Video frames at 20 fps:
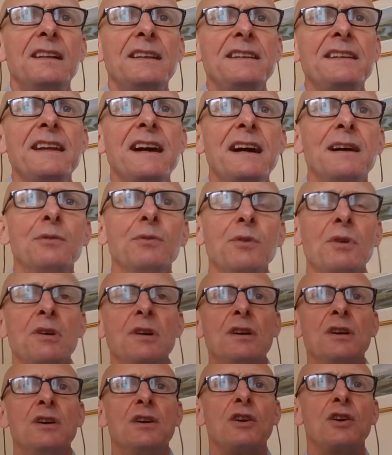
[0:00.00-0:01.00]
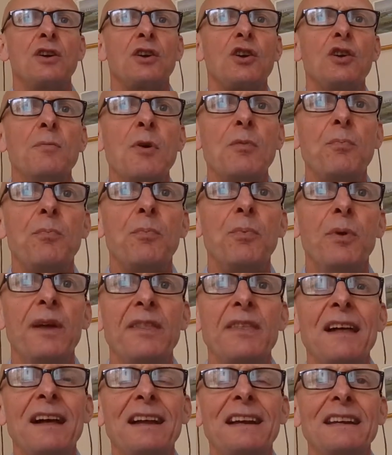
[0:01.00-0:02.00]
Now, come up
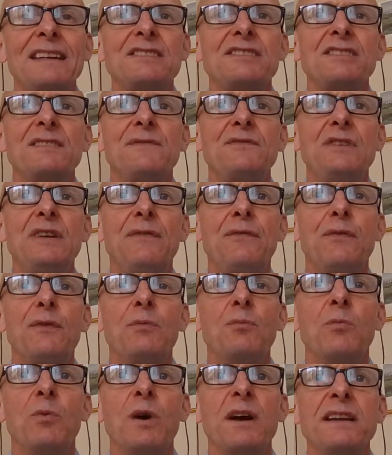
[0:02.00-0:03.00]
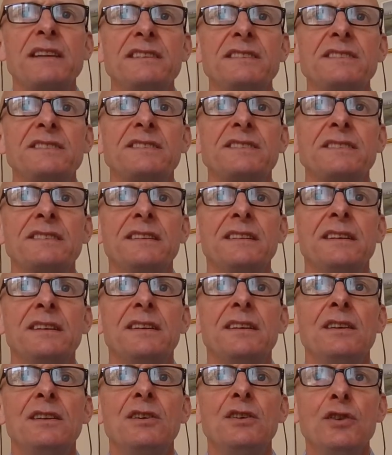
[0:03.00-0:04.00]
with a list of different ways
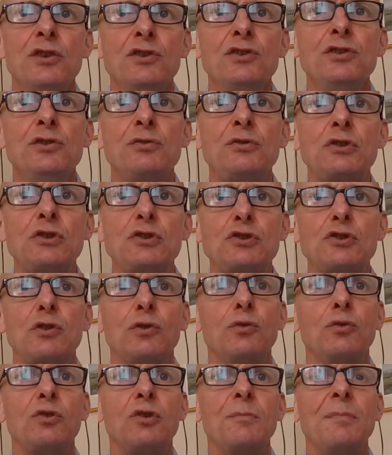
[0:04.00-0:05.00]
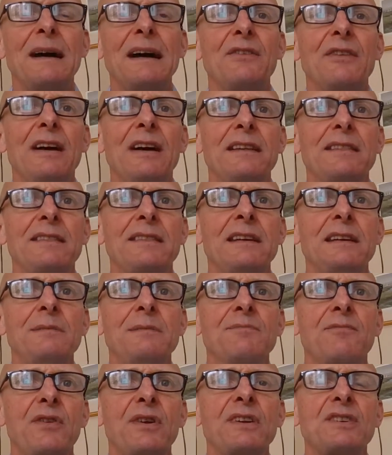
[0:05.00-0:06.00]
you could talk about that
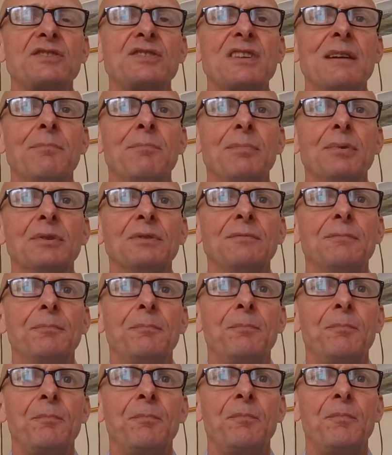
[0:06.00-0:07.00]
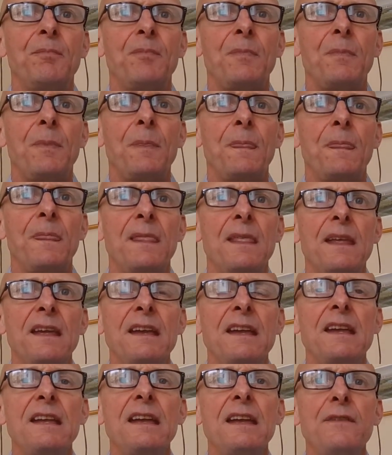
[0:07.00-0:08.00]
theme. For example,
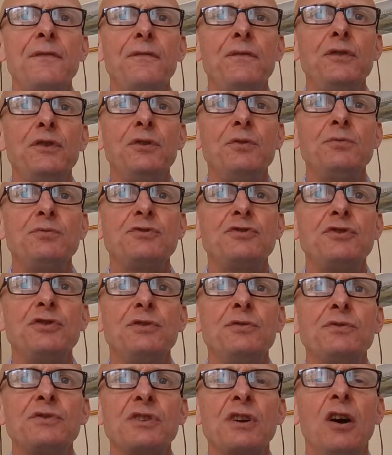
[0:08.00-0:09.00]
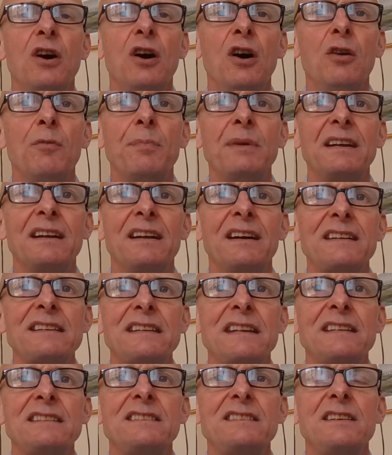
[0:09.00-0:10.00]
if you choose a hobby like
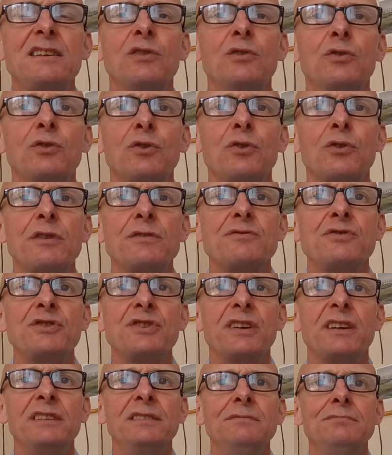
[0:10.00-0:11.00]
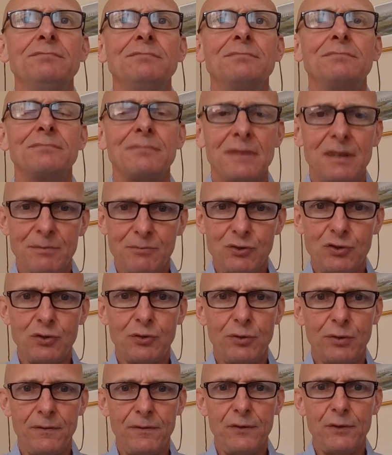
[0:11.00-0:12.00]
knitting or crochet, I'm
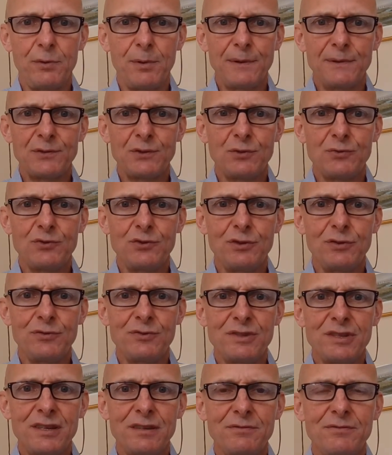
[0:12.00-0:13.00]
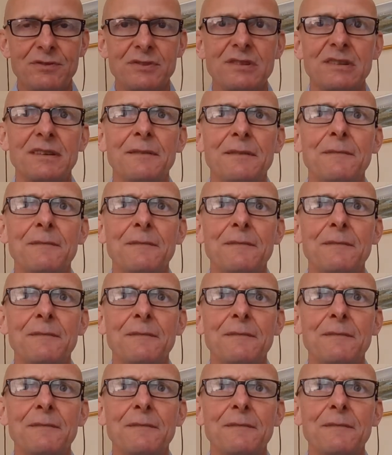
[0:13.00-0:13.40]
sure a few of us will choose those.